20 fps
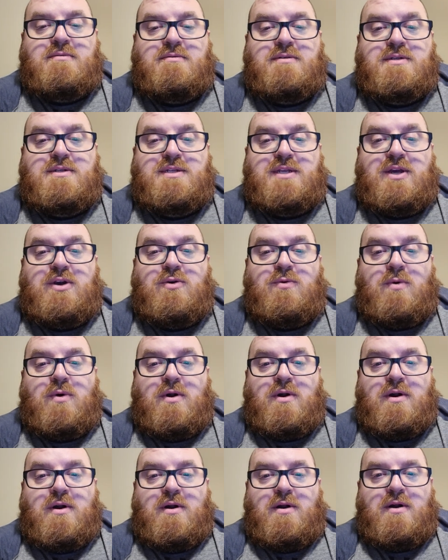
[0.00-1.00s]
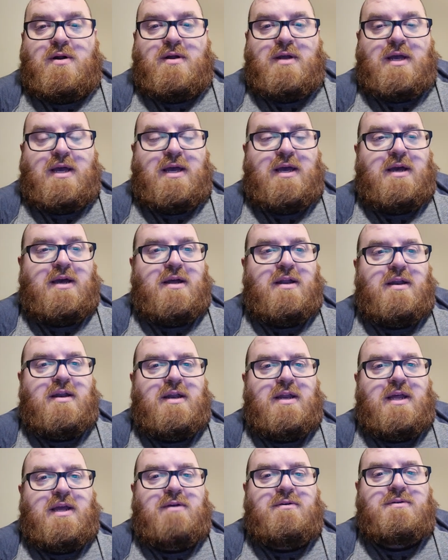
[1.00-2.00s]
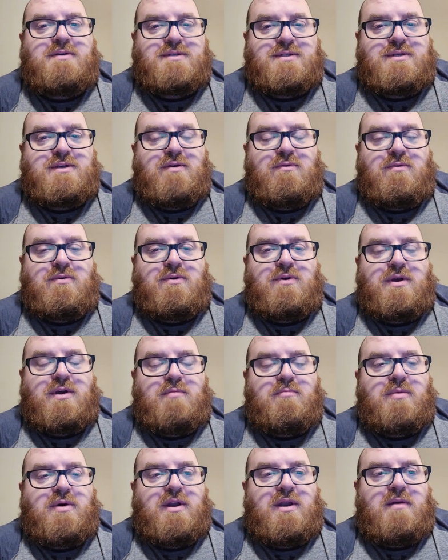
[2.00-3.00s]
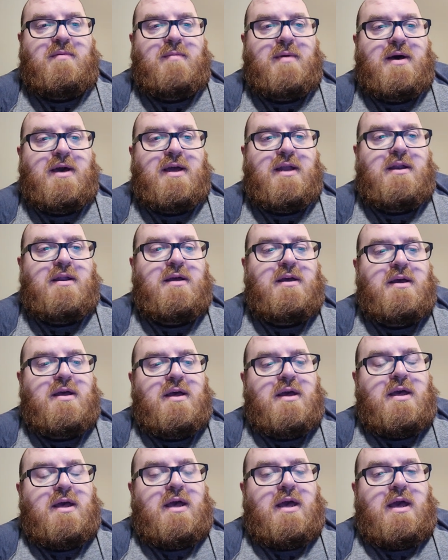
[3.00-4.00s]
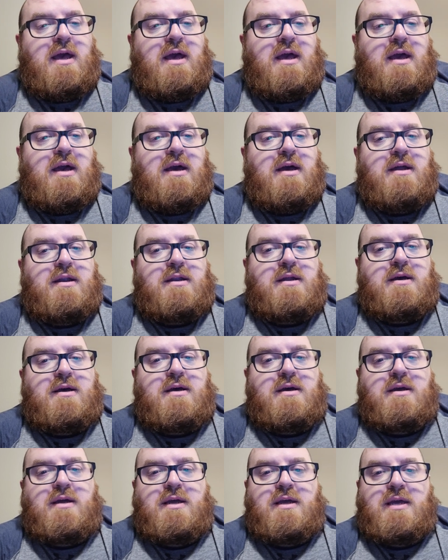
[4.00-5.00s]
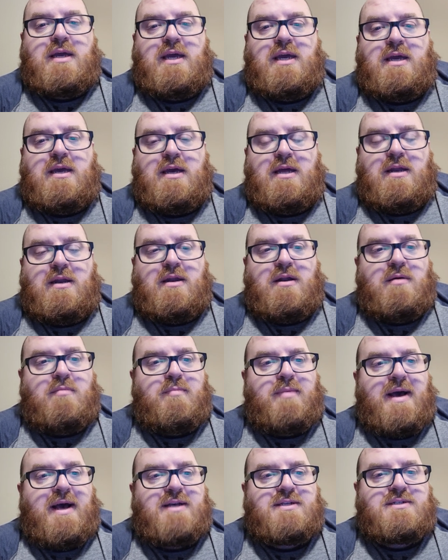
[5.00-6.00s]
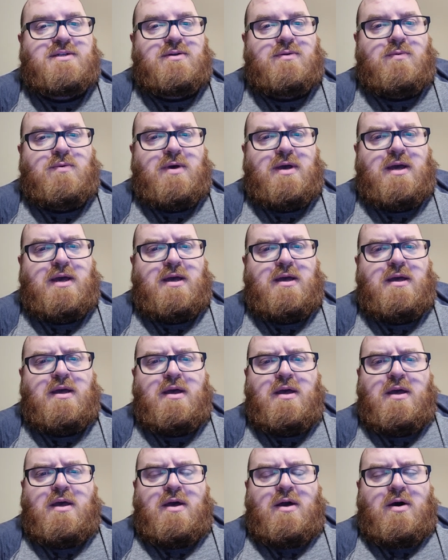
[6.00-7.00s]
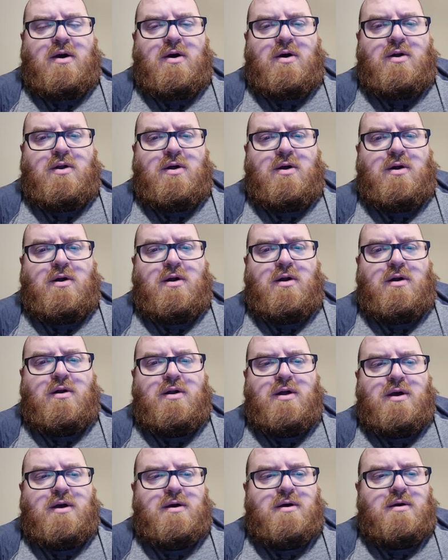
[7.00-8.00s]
steel worker, and he was a real good buddy of mine. And he ended up passing away on our